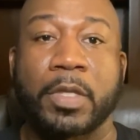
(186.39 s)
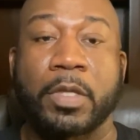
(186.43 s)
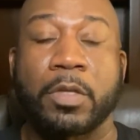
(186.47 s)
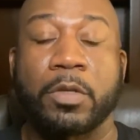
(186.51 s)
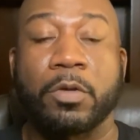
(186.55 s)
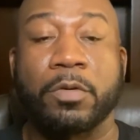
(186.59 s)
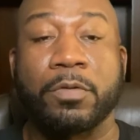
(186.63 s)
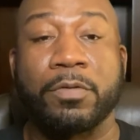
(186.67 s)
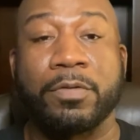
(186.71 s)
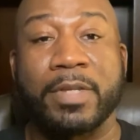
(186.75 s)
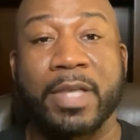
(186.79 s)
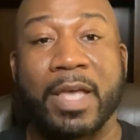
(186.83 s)

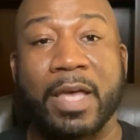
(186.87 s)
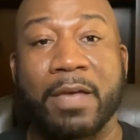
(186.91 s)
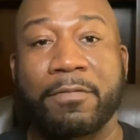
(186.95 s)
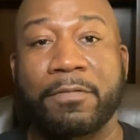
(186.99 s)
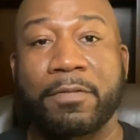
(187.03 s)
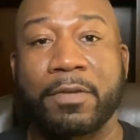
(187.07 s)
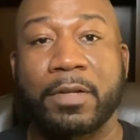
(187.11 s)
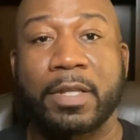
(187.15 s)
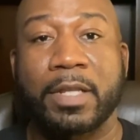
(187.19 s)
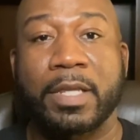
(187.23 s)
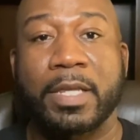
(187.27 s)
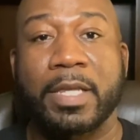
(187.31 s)
You're
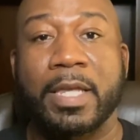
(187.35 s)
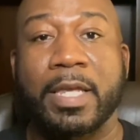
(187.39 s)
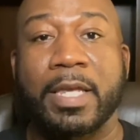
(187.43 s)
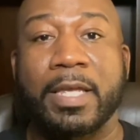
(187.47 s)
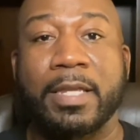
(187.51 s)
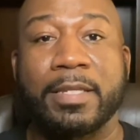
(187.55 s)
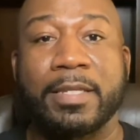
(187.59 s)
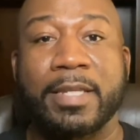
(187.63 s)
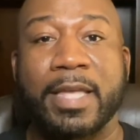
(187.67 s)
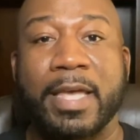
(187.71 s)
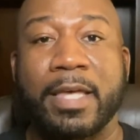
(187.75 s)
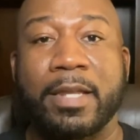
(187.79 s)
definitely
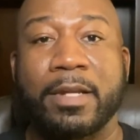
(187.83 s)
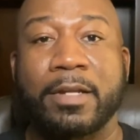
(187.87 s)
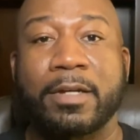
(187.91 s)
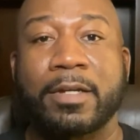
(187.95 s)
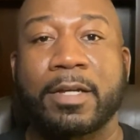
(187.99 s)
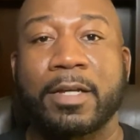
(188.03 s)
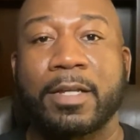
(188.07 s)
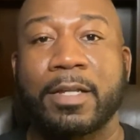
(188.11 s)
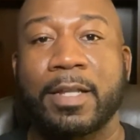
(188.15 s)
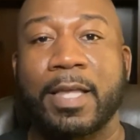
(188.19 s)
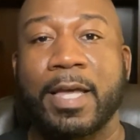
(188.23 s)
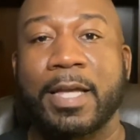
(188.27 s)
in data
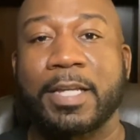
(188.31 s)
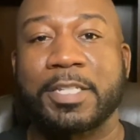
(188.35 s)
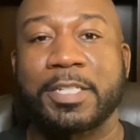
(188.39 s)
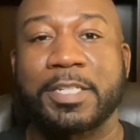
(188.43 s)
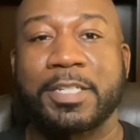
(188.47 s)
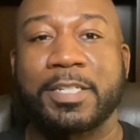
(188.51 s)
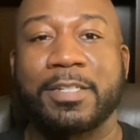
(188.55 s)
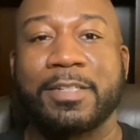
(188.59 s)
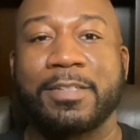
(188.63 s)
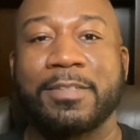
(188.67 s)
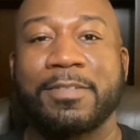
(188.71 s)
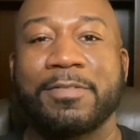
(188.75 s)

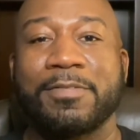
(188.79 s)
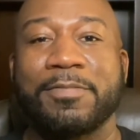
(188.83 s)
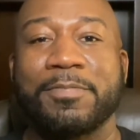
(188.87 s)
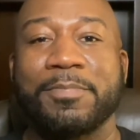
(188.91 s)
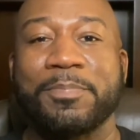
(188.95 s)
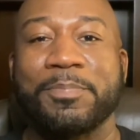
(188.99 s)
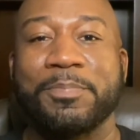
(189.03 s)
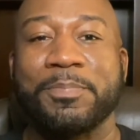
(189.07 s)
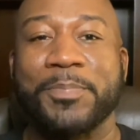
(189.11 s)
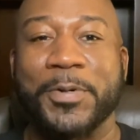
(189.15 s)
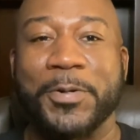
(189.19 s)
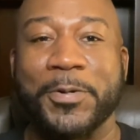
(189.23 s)
collection
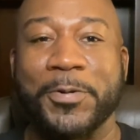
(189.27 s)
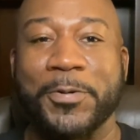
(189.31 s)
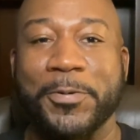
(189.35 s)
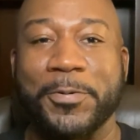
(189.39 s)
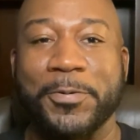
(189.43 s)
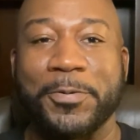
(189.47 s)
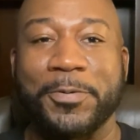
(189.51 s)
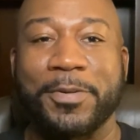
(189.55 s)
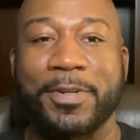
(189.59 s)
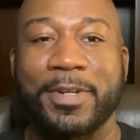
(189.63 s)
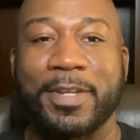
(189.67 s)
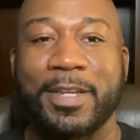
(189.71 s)
mode
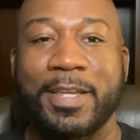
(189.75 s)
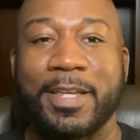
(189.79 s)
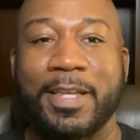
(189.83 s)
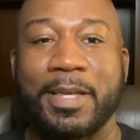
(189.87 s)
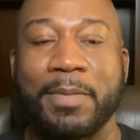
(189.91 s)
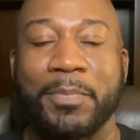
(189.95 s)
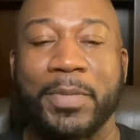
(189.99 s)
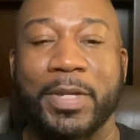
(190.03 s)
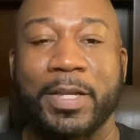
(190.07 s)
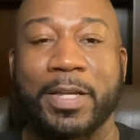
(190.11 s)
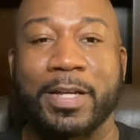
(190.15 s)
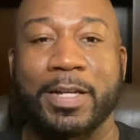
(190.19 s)

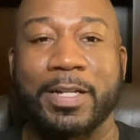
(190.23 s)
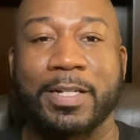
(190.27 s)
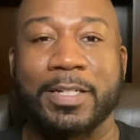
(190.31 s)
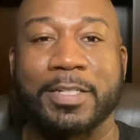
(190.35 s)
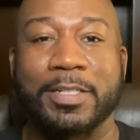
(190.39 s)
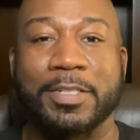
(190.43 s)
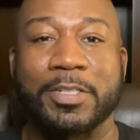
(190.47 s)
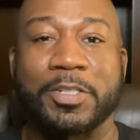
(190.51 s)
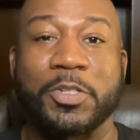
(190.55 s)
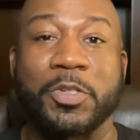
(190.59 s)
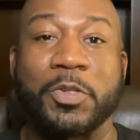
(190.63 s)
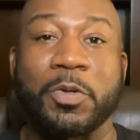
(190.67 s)

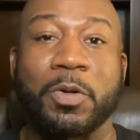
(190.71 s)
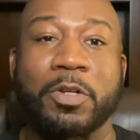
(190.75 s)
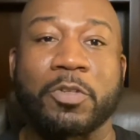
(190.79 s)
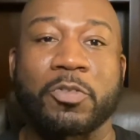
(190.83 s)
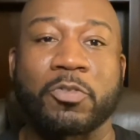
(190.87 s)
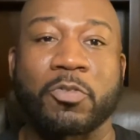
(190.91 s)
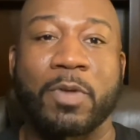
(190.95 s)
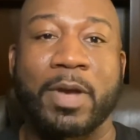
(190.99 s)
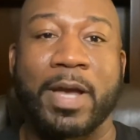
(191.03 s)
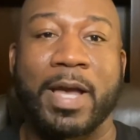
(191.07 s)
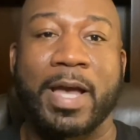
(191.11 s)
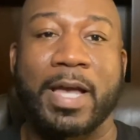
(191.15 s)
because you are
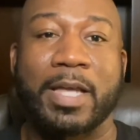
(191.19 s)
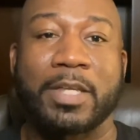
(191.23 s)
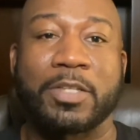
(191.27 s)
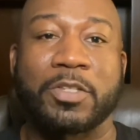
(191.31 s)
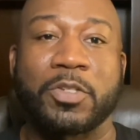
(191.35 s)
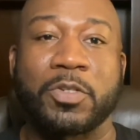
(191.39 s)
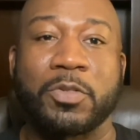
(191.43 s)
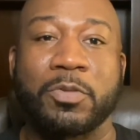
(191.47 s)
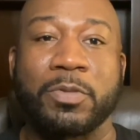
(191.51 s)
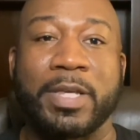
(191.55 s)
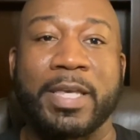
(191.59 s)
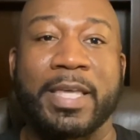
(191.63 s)
trying
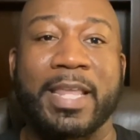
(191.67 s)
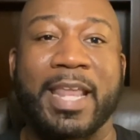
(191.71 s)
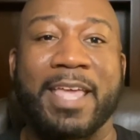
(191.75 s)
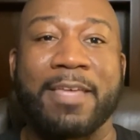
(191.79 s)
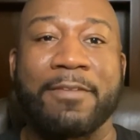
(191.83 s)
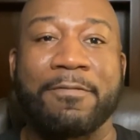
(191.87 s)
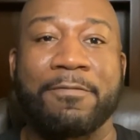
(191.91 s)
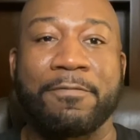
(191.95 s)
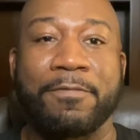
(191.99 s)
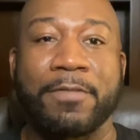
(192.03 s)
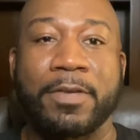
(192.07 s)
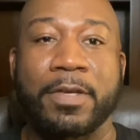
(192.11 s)
to get
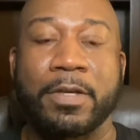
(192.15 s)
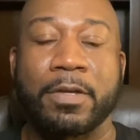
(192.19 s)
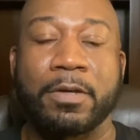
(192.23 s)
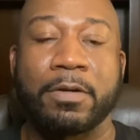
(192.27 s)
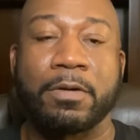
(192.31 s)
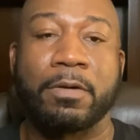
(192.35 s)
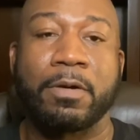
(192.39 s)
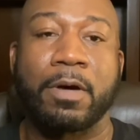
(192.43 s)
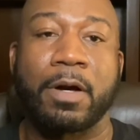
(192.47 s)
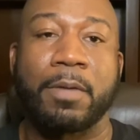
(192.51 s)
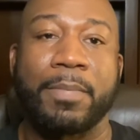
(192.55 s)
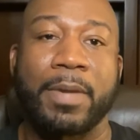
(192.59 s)
a
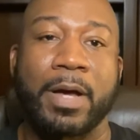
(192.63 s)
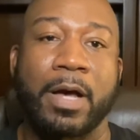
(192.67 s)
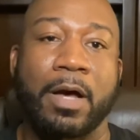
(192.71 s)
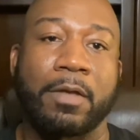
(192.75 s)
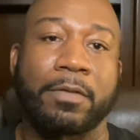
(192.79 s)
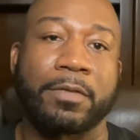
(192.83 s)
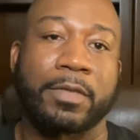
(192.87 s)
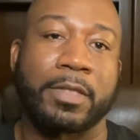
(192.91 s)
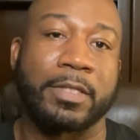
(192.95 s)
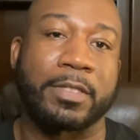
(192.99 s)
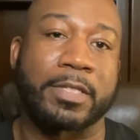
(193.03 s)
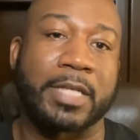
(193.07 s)
feel
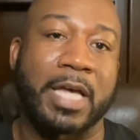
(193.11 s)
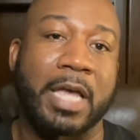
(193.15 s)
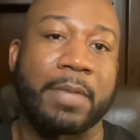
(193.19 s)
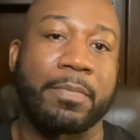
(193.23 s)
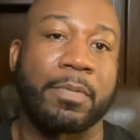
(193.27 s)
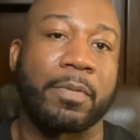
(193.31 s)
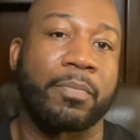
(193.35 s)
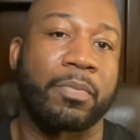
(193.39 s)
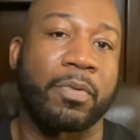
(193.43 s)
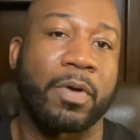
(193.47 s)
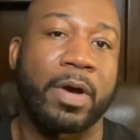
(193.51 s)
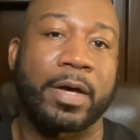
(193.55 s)
about the type
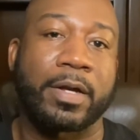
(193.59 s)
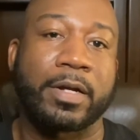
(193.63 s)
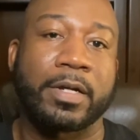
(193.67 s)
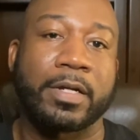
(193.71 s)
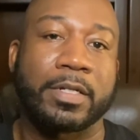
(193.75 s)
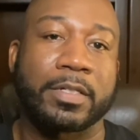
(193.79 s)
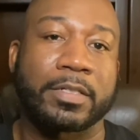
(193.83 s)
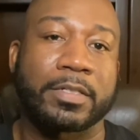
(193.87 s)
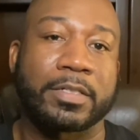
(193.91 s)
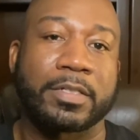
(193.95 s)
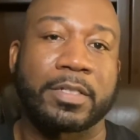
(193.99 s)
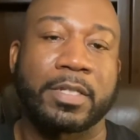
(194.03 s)
of
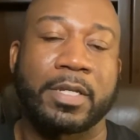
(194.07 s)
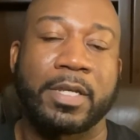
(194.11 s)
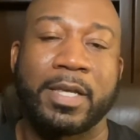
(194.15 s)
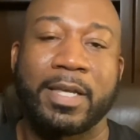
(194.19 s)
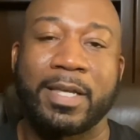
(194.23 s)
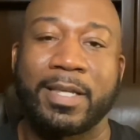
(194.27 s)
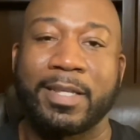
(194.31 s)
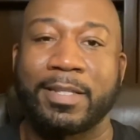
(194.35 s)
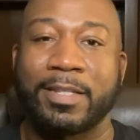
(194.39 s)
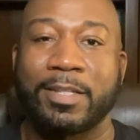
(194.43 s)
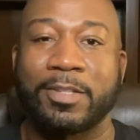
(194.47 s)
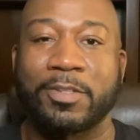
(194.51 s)
products,
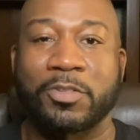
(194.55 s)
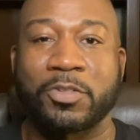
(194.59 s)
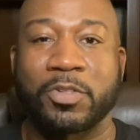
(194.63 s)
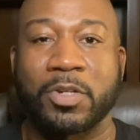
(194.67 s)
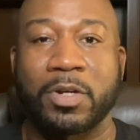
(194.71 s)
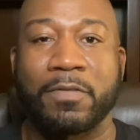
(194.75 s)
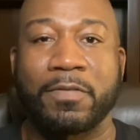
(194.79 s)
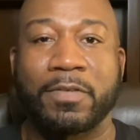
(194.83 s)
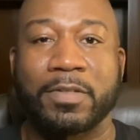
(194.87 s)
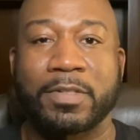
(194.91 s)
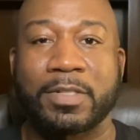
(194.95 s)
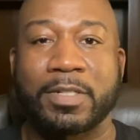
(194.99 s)
the
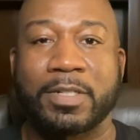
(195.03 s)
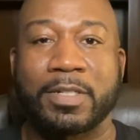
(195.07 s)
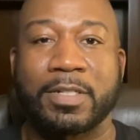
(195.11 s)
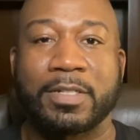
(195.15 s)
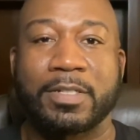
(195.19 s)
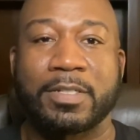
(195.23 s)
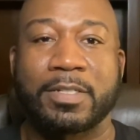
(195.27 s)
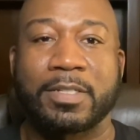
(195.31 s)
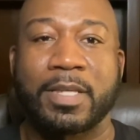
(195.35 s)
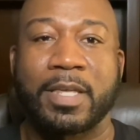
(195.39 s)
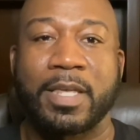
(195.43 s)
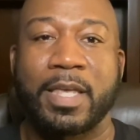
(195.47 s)

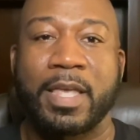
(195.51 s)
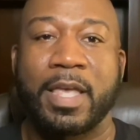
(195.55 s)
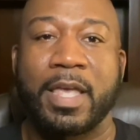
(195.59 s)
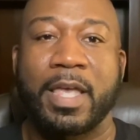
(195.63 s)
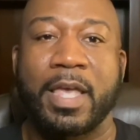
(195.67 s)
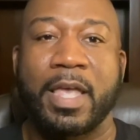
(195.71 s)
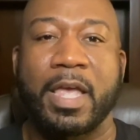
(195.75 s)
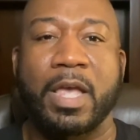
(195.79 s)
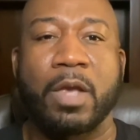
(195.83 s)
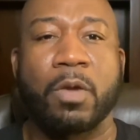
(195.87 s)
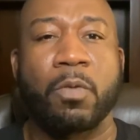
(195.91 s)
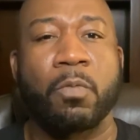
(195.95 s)
services,
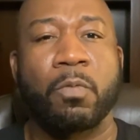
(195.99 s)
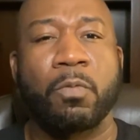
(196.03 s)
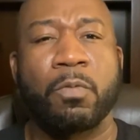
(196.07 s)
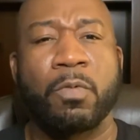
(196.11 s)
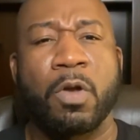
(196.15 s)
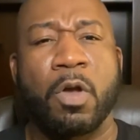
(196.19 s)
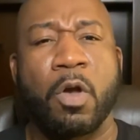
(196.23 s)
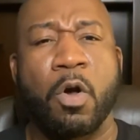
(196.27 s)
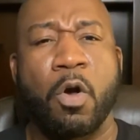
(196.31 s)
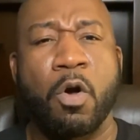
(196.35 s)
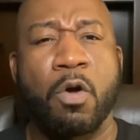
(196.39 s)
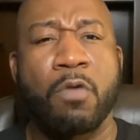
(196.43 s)
and
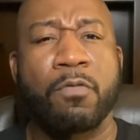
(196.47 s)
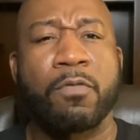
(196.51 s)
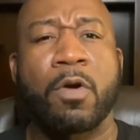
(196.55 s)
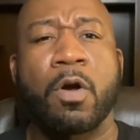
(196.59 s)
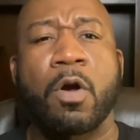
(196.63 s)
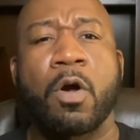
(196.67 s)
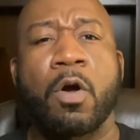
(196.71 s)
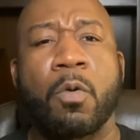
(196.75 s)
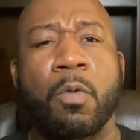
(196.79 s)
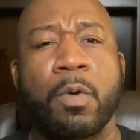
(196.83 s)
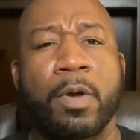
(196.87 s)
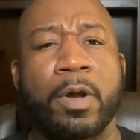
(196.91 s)

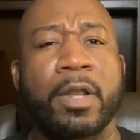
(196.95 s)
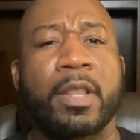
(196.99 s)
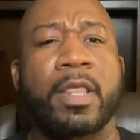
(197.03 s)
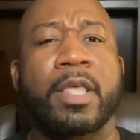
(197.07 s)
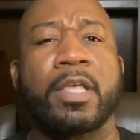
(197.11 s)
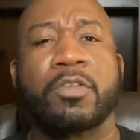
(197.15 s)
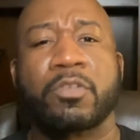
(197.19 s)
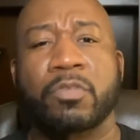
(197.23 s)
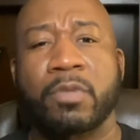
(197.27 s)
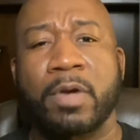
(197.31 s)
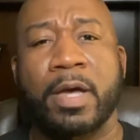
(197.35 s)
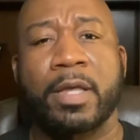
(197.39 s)
overall, what are
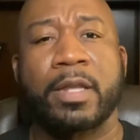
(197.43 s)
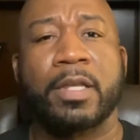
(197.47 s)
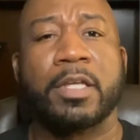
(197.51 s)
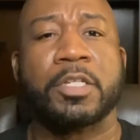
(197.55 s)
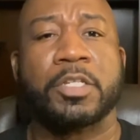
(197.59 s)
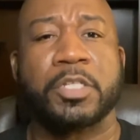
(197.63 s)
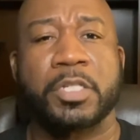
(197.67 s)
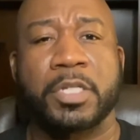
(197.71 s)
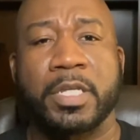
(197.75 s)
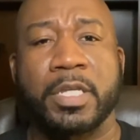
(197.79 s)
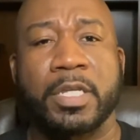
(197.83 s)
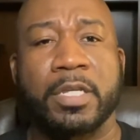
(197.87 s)
they trying to
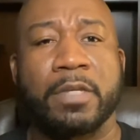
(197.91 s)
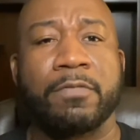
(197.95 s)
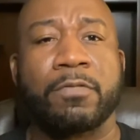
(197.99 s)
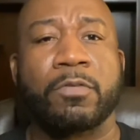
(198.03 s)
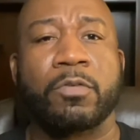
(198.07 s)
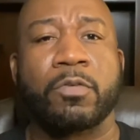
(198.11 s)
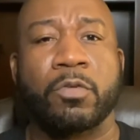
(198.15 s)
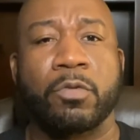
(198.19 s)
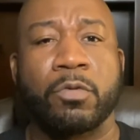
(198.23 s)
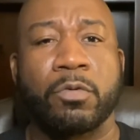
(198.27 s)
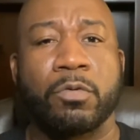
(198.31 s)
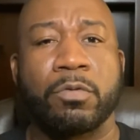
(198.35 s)
achieve
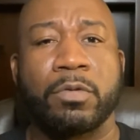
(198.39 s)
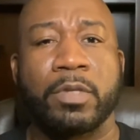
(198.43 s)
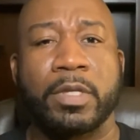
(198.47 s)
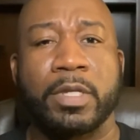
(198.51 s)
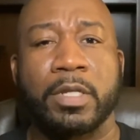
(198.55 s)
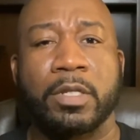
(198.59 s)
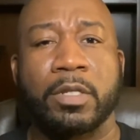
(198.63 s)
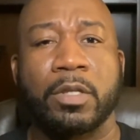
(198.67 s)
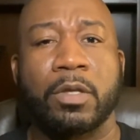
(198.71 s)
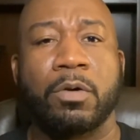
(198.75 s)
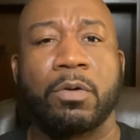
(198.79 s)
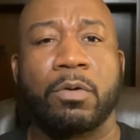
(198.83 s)
through
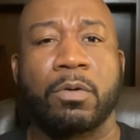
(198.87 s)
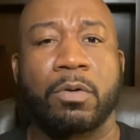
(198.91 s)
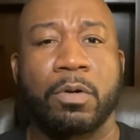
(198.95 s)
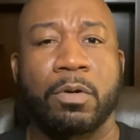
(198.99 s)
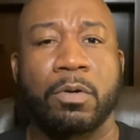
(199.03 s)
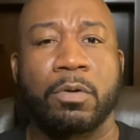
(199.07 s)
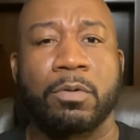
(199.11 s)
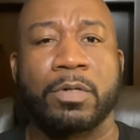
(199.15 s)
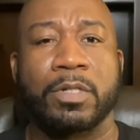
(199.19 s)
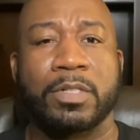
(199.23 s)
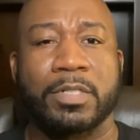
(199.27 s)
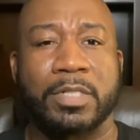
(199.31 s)
the
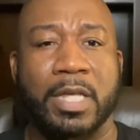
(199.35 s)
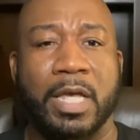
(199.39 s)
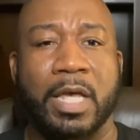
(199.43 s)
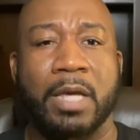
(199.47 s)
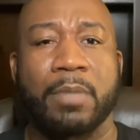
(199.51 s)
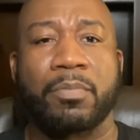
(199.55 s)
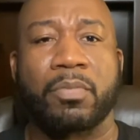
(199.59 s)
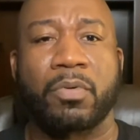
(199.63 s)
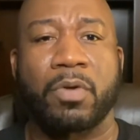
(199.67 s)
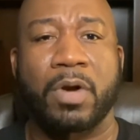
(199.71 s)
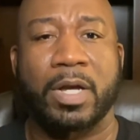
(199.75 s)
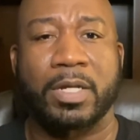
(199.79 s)
logo
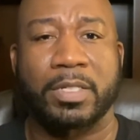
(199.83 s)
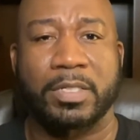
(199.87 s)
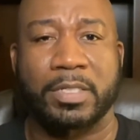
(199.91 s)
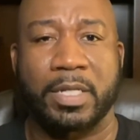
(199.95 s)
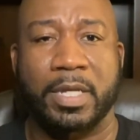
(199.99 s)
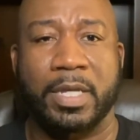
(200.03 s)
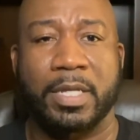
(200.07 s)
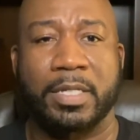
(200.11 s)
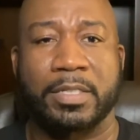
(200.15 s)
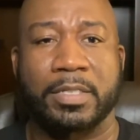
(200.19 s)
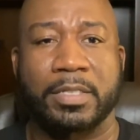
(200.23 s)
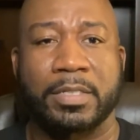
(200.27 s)
design
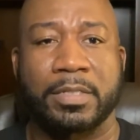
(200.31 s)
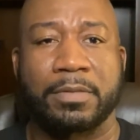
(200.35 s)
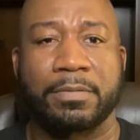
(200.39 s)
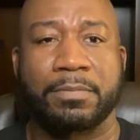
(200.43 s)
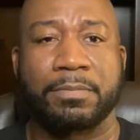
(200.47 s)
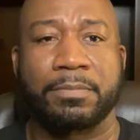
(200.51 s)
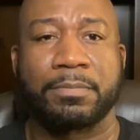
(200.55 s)
process?